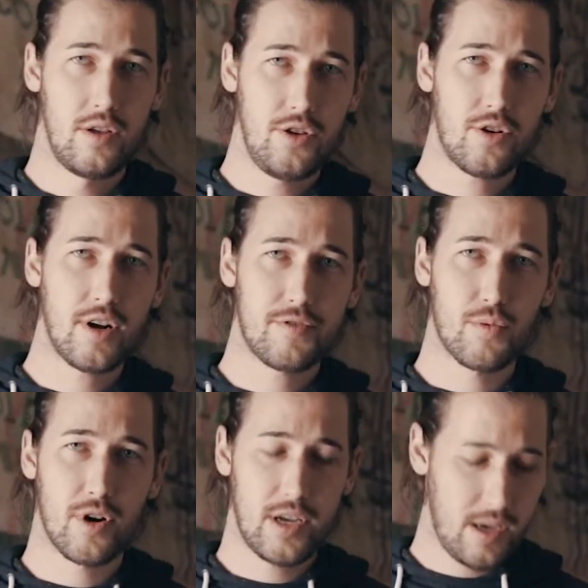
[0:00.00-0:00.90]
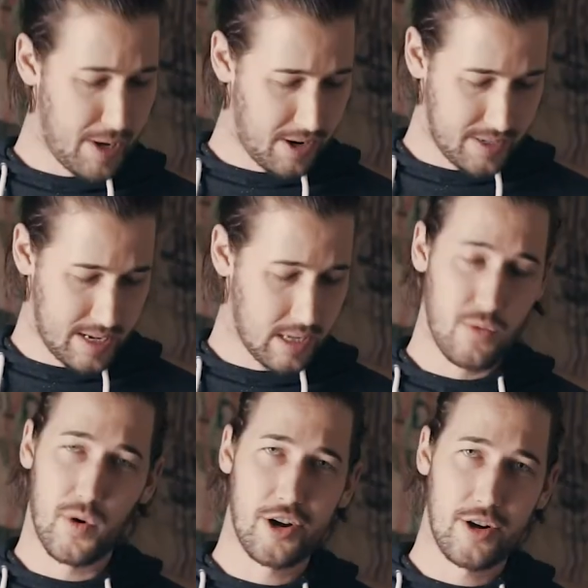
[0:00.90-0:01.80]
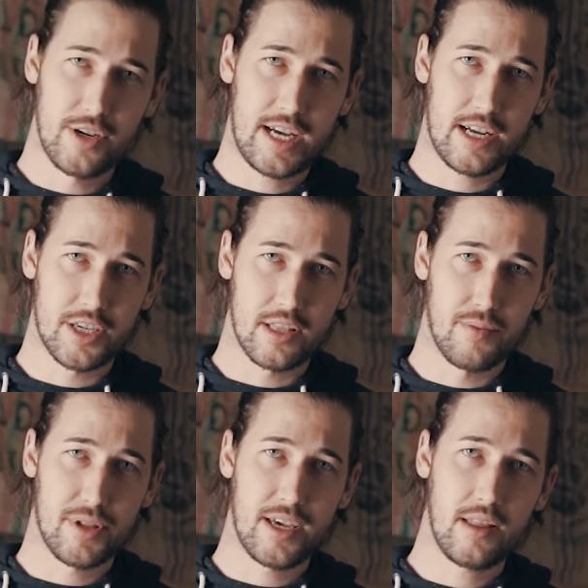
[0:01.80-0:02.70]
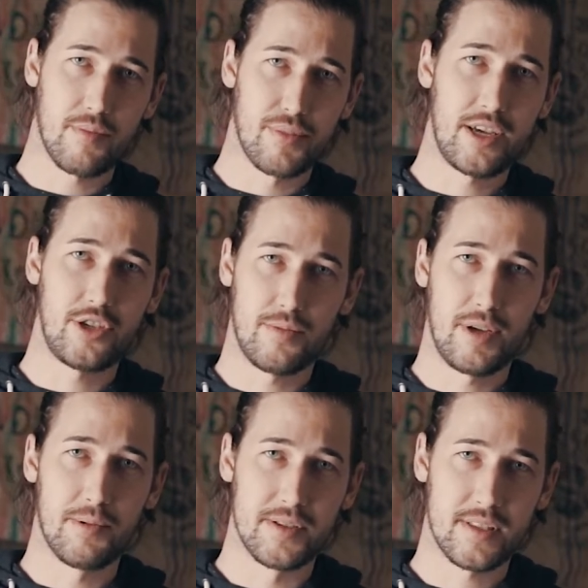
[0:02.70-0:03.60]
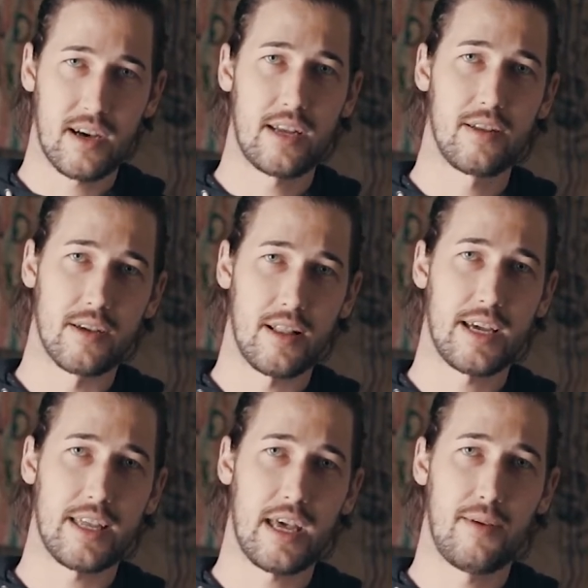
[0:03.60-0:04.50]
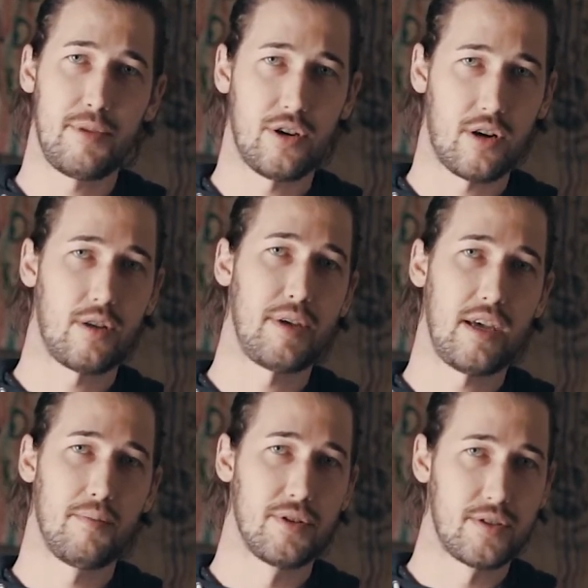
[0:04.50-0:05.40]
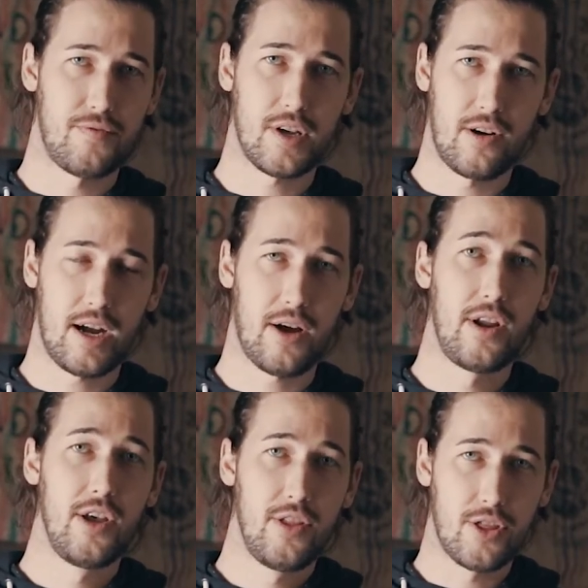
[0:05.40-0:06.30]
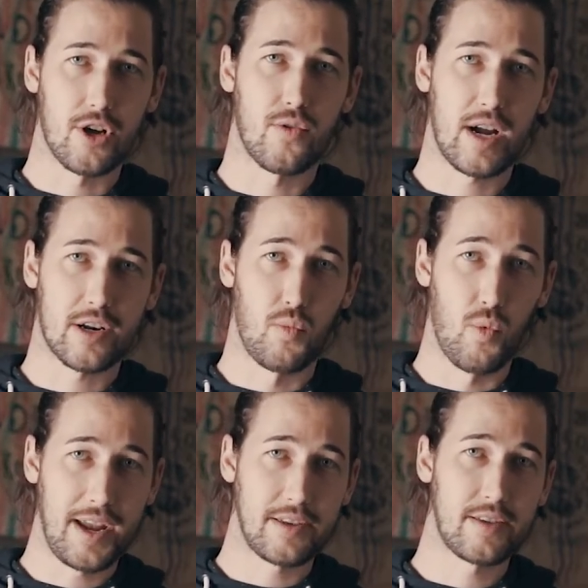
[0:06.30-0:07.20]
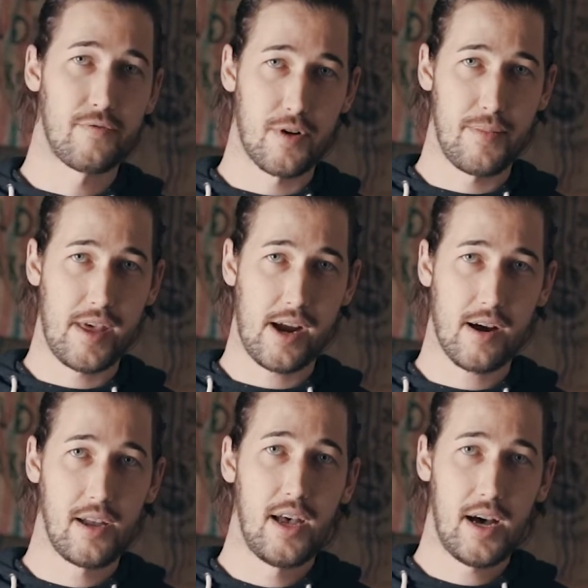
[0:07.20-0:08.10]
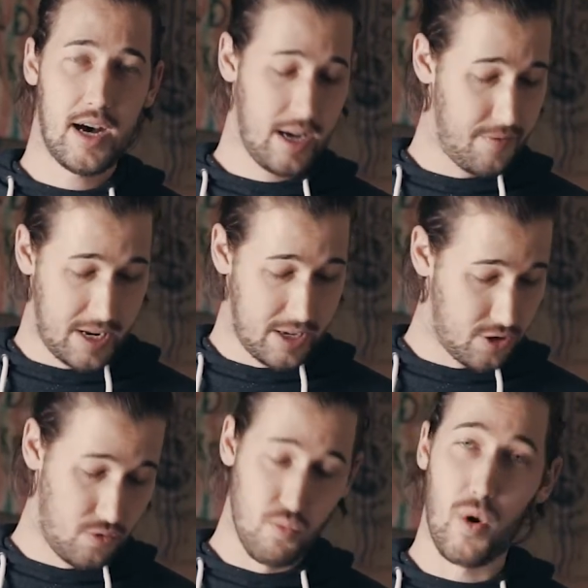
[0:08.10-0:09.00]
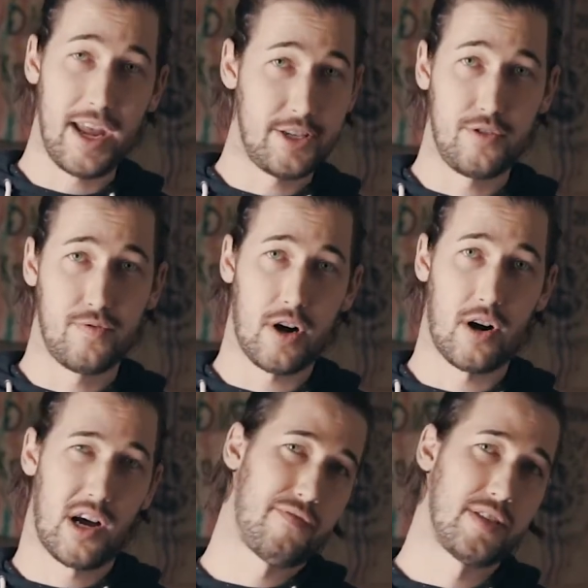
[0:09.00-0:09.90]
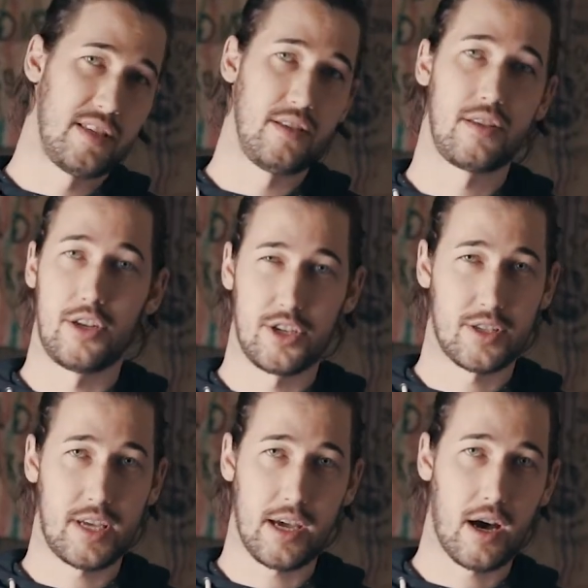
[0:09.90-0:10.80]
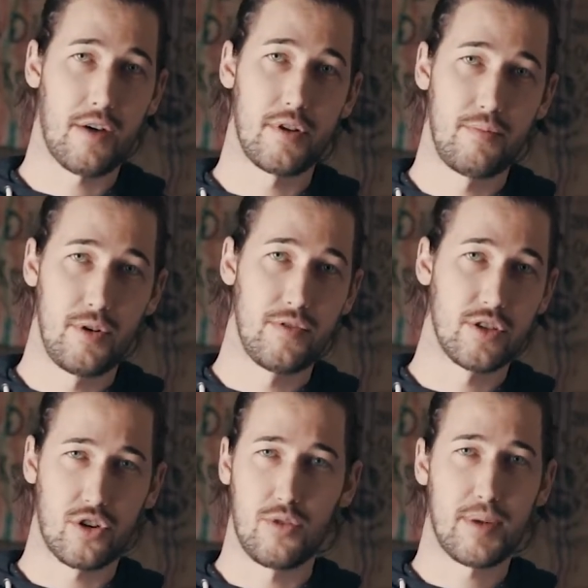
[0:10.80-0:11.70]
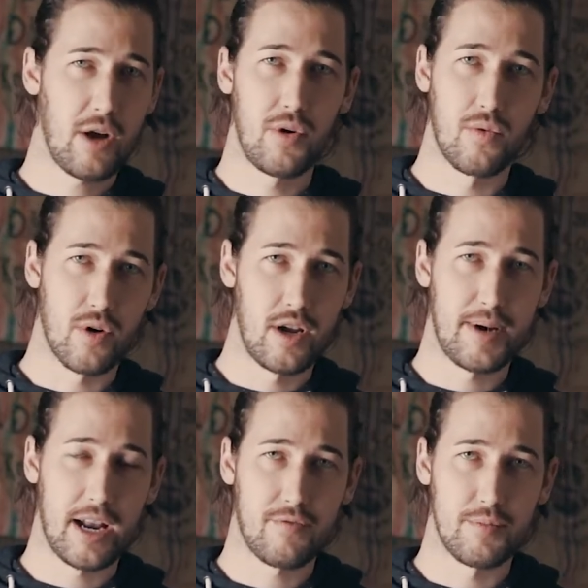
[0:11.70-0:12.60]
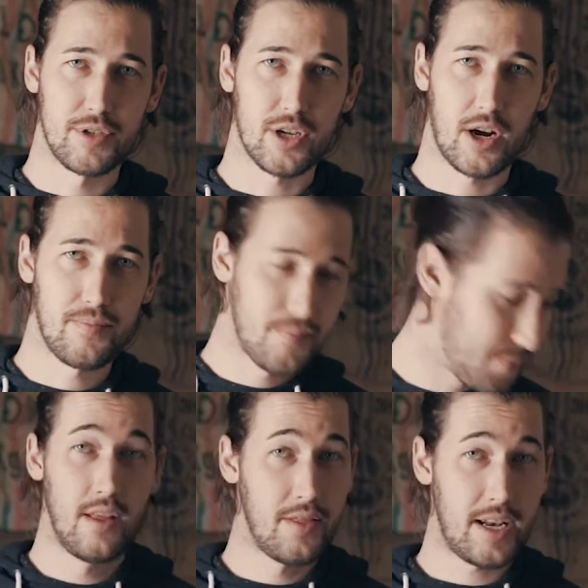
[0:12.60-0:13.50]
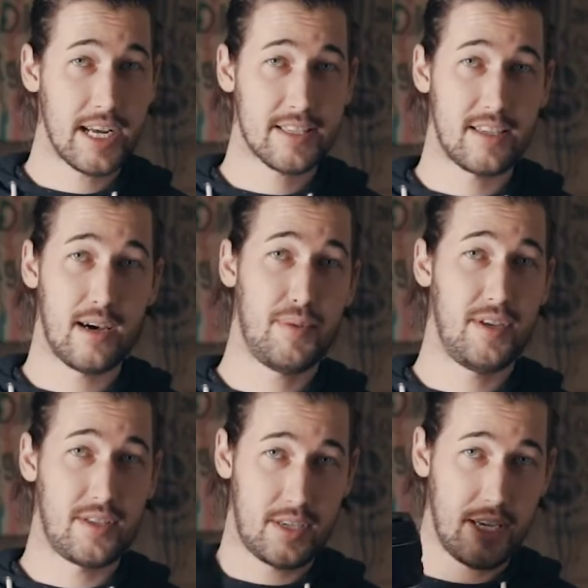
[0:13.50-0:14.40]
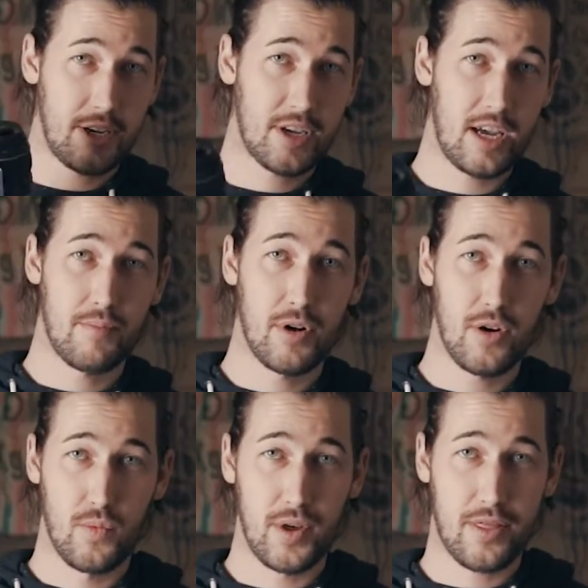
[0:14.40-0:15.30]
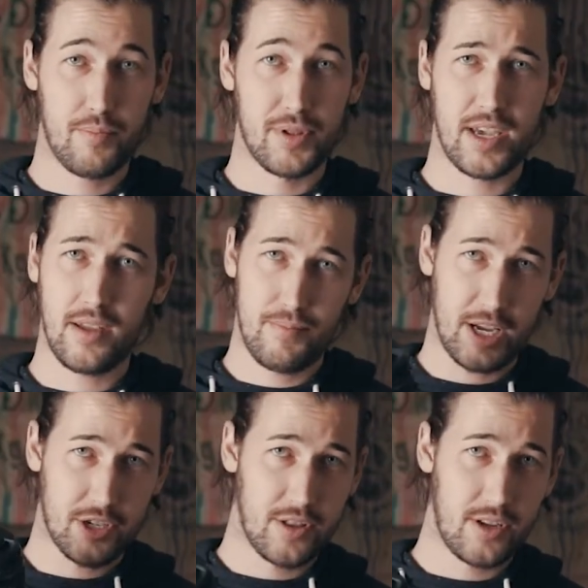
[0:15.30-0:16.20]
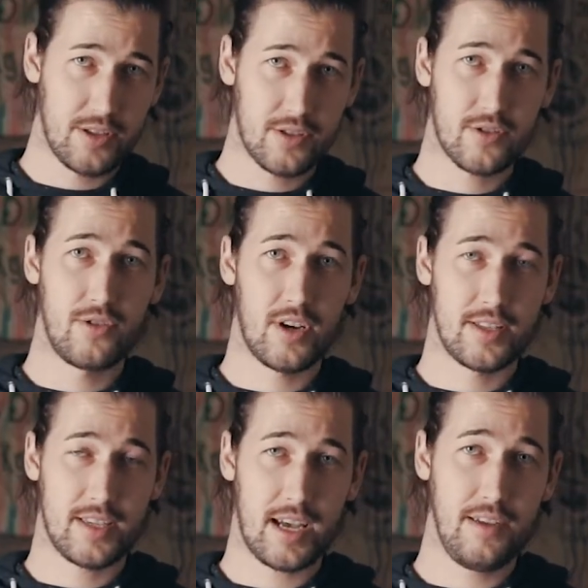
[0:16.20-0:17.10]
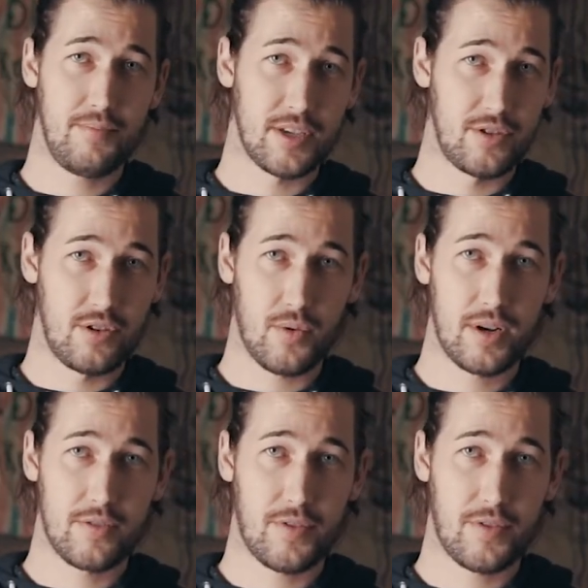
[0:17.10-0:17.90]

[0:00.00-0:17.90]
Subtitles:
You don't have to worry about exactly where you're attaching the plate. The plate should be able to slide on the Glidecam, and you're gonna be able to figure out the correct weight from there. If it is way too far off, it's easy to just take off and move the screw, but I wouldn't worry about it from the start. The next step is to take your camera with the plate, make sure that it's screwed on tight because you don't want it to